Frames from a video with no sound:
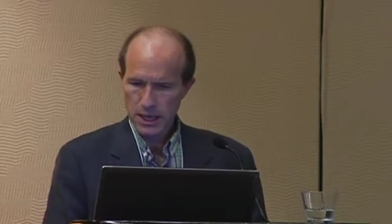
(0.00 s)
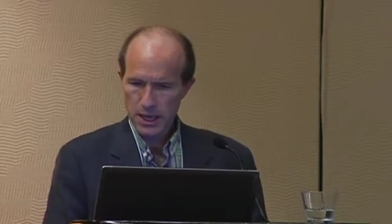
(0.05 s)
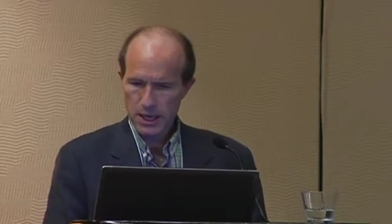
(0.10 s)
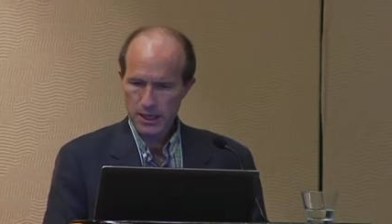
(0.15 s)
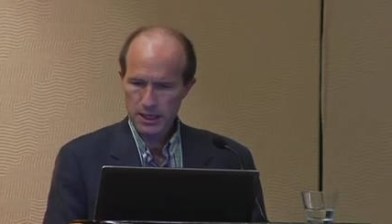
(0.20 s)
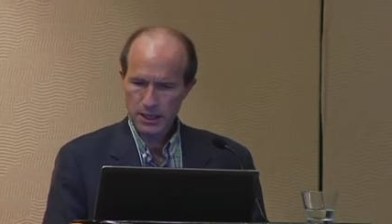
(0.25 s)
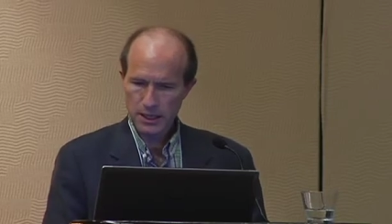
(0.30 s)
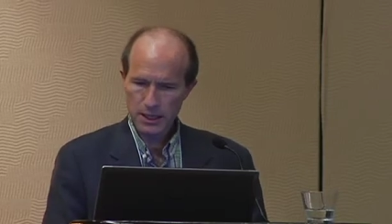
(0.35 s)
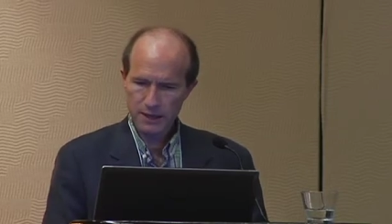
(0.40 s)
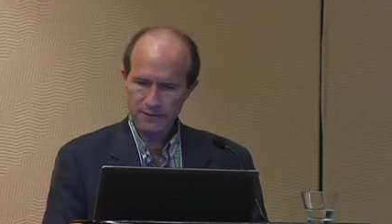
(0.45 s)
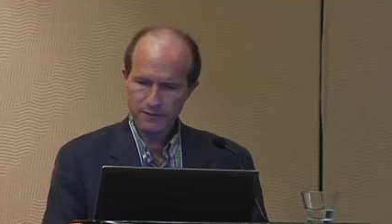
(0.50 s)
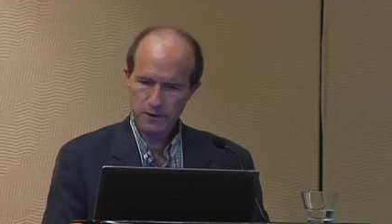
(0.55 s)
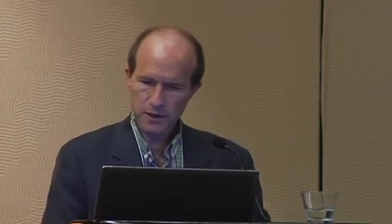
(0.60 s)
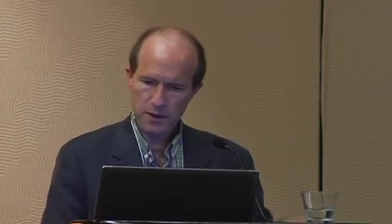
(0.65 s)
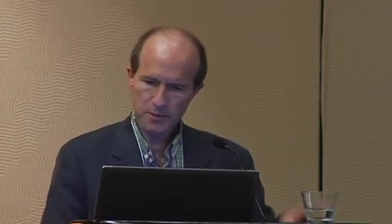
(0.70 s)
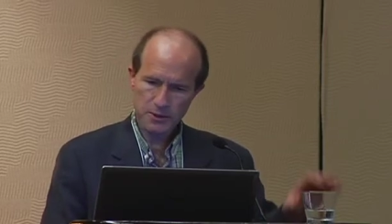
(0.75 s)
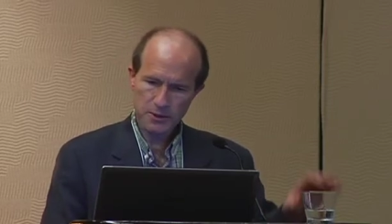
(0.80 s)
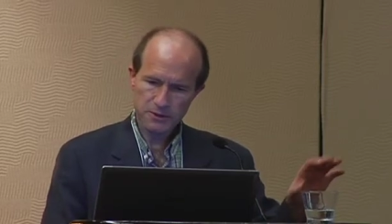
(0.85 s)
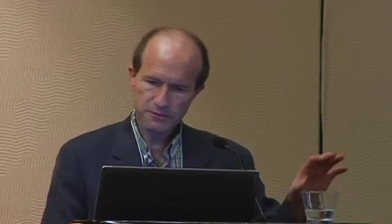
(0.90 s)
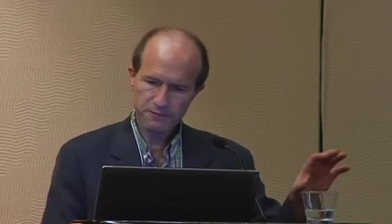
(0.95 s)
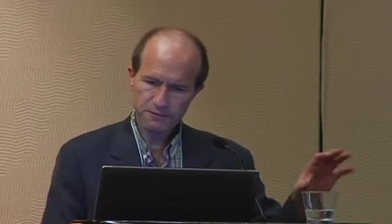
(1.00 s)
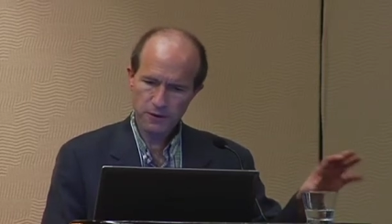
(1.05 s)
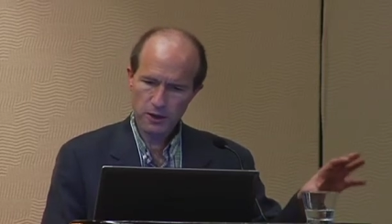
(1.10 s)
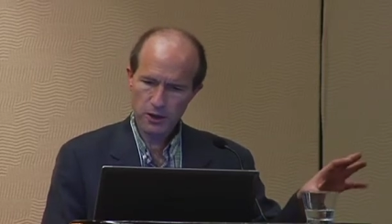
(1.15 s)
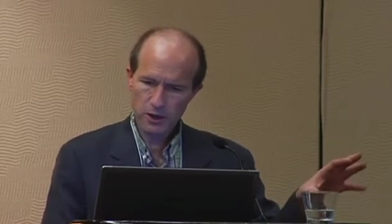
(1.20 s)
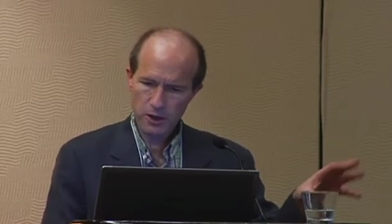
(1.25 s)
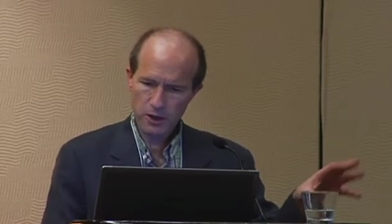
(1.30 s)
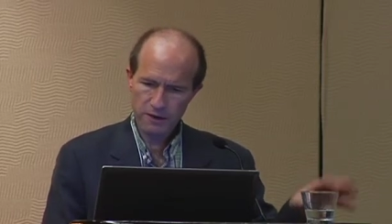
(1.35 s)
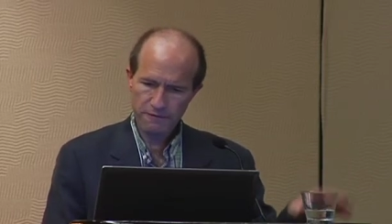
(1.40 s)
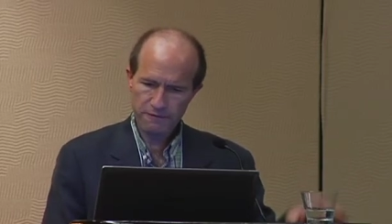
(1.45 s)
and it could even almost
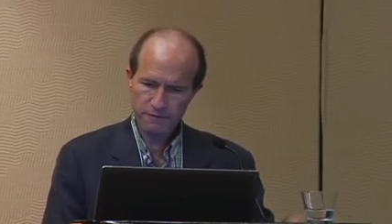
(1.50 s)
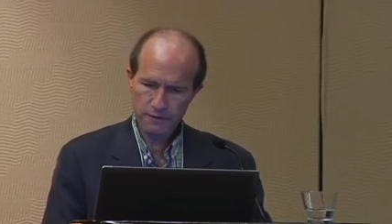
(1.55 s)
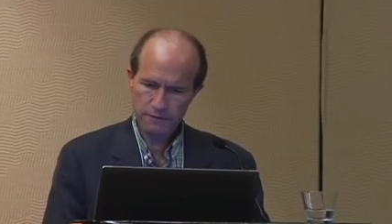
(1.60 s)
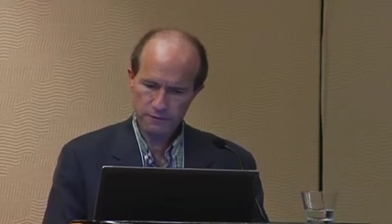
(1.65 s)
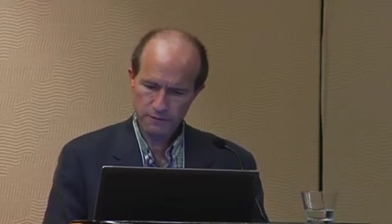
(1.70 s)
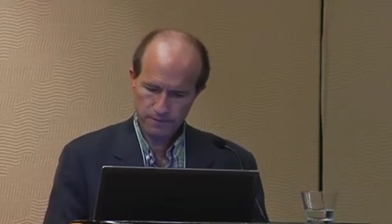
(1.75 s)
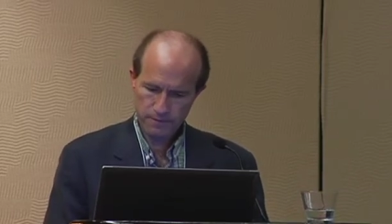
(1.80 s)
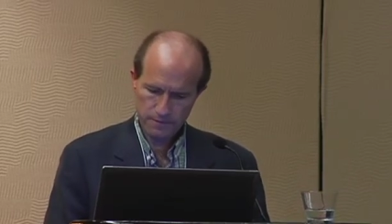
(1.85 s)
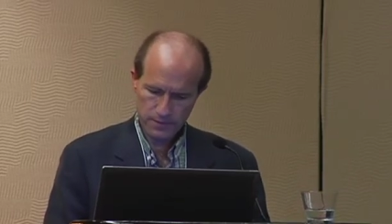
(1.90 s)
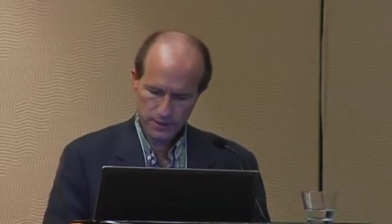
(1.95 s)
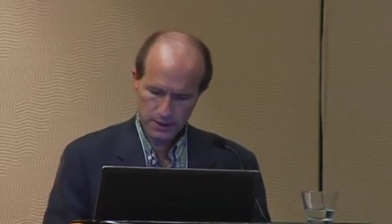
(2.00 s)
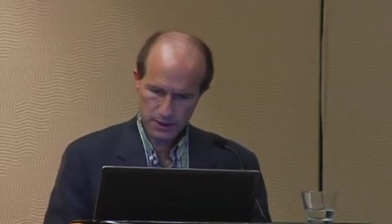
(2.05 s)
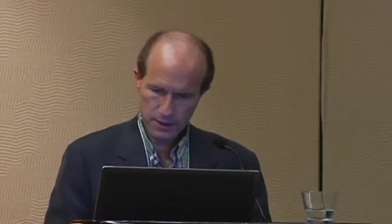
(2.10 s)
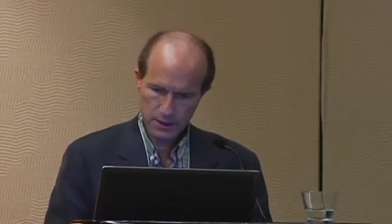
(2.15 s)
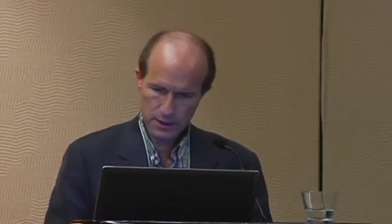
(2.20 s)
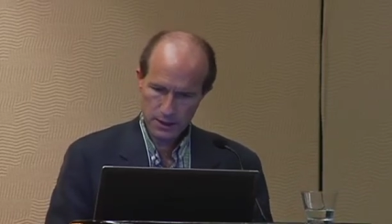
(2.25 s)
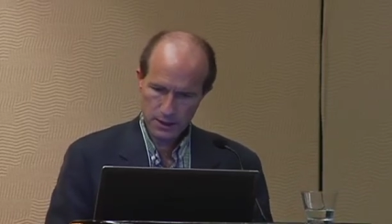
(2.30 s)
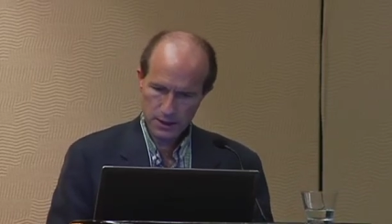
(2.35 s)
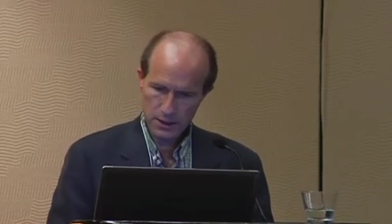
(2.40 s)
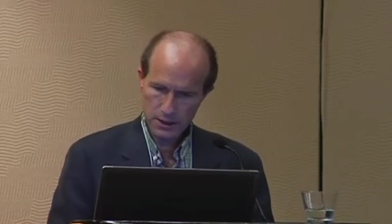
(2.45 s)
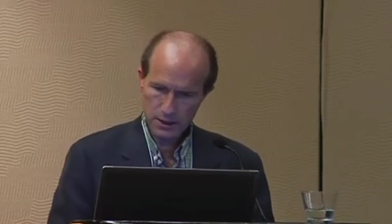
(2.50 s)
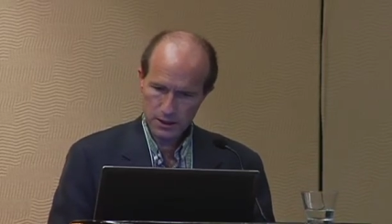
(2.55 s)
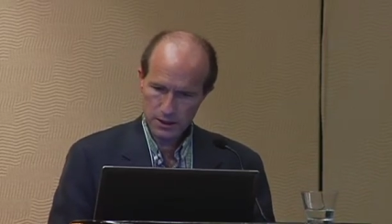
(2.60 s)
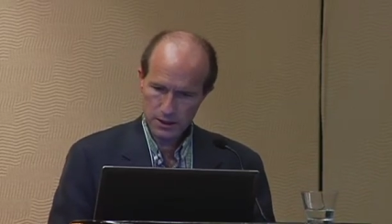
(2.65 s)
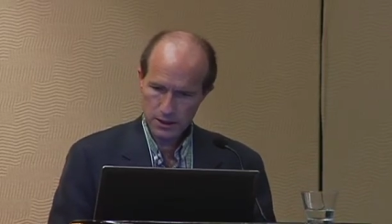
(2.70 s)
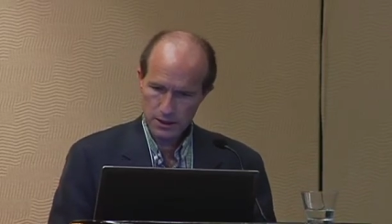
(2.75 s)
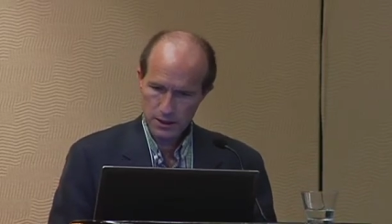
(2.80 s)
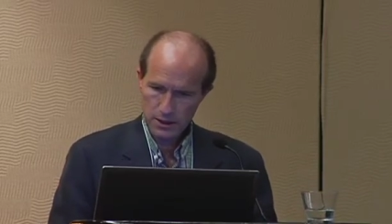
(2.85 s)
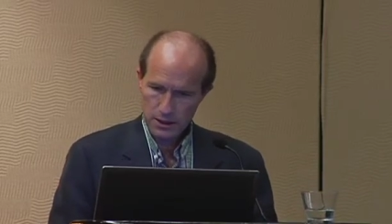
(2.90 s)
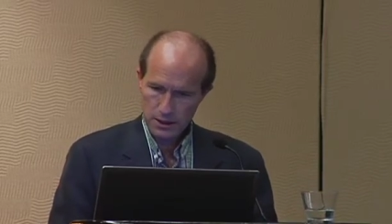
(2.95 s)
fall off
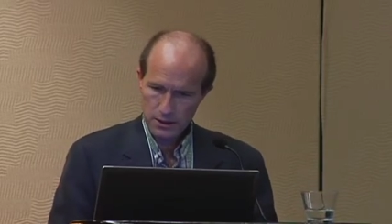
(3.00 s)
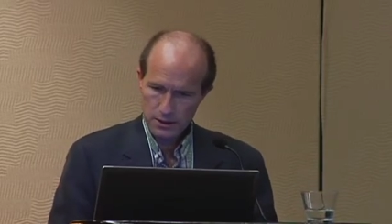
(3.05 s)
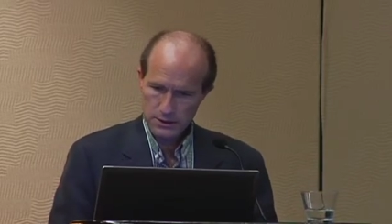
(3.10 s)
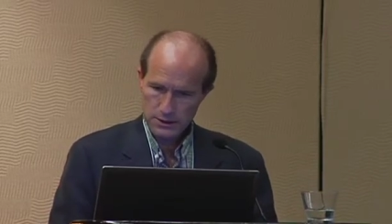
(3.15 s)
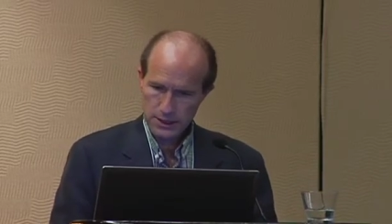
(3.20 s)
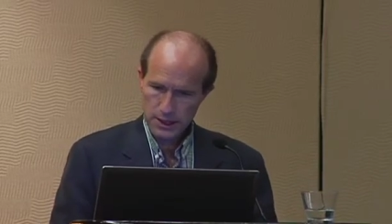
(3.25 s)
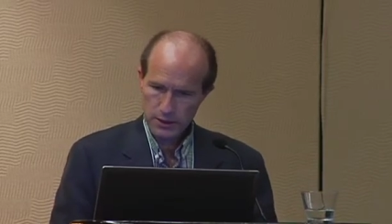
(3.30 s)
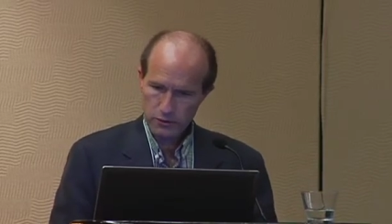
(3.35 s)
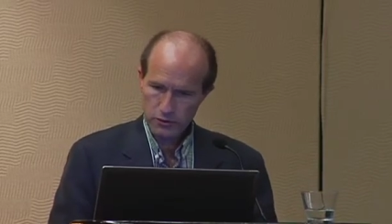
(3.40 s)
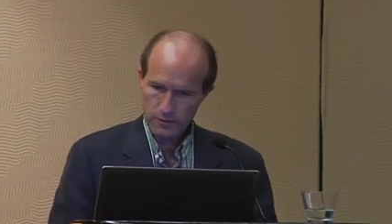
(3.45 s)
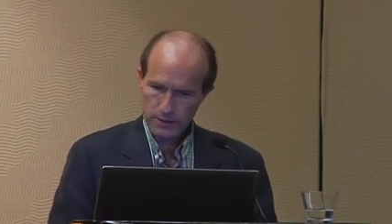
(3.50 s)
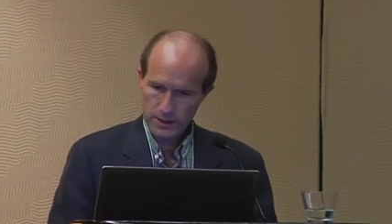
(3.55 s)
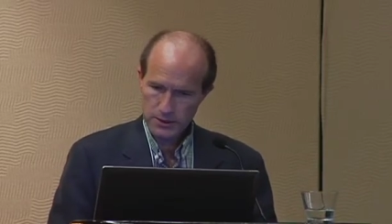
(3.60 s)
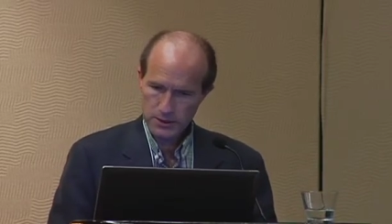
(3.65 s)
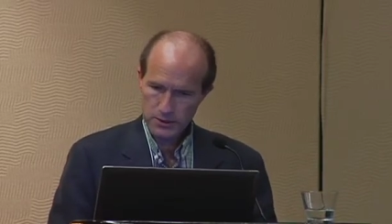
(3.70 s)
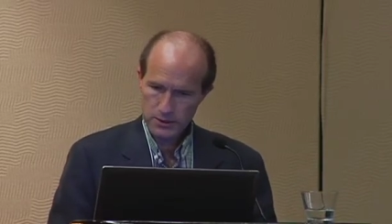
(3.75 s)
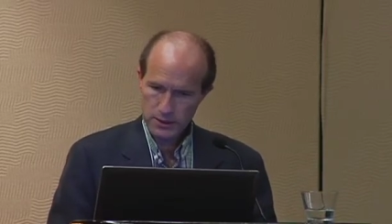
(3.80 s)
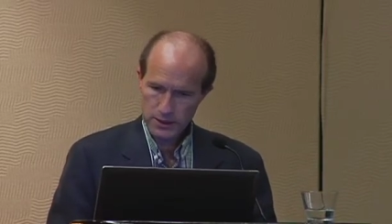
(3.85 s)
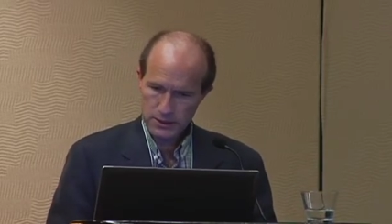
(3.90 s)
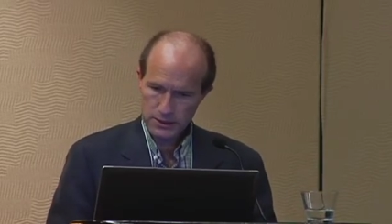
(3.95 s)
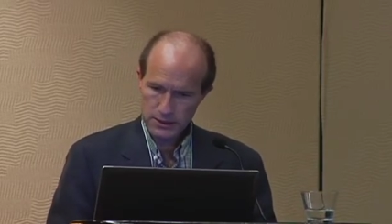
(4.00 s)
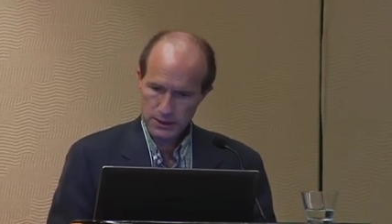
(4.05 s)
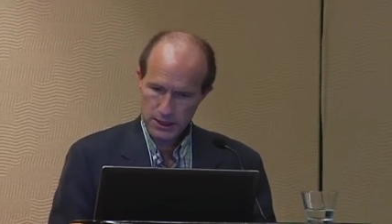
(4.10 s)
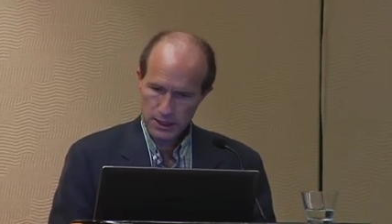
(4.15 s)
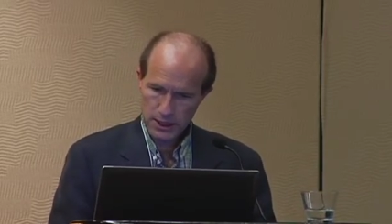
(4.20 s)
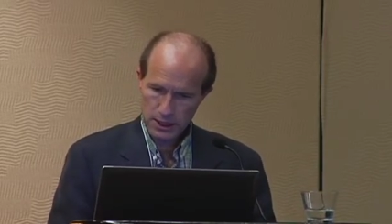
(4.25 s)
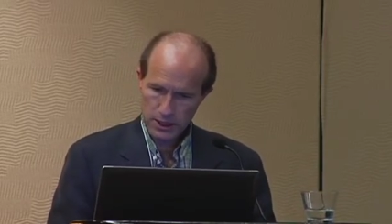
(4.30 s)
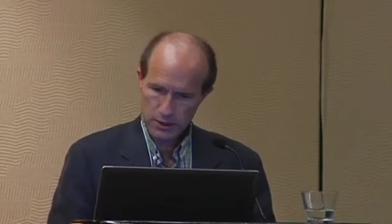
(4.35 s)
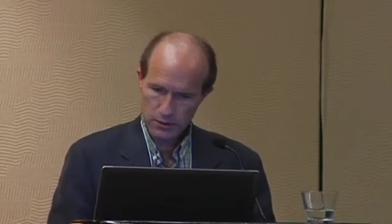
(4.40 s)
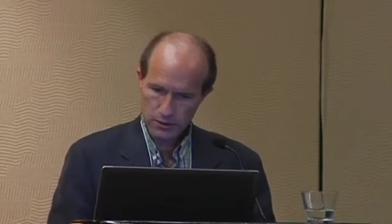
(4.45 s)
the sacrum, as you can see
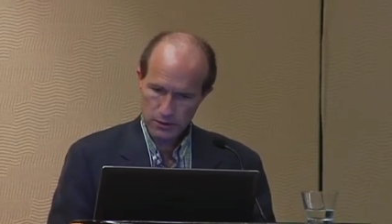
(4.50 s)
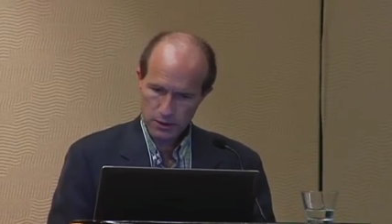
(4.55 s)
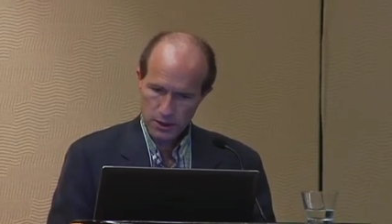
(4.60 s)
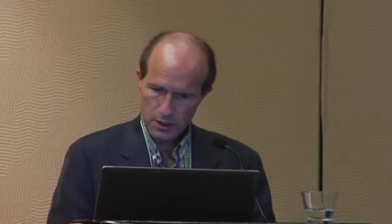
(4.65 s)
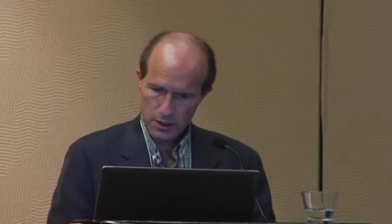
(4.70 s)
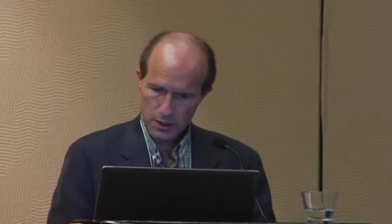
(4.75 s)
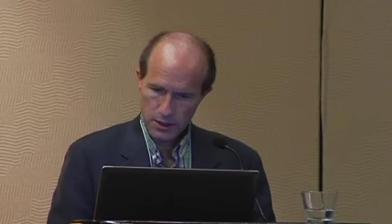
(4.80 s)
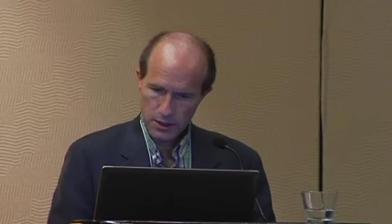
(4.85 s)
here,